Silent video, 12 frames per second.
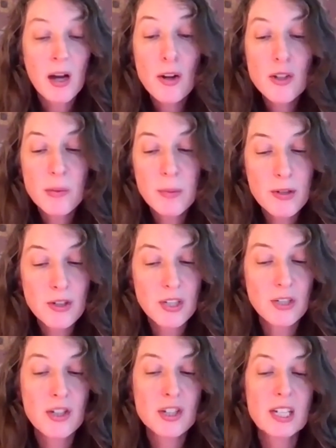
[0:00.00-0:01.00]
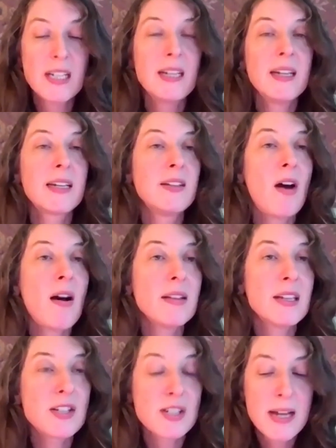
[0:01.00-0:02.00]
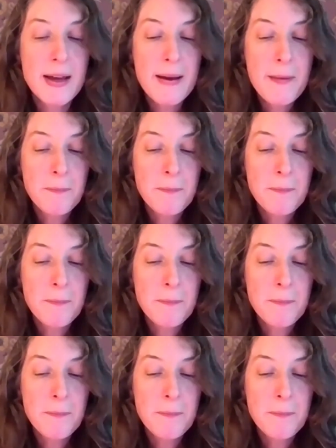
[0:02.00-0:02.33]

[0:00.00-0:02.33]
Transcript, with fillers: contribution. She acknowledged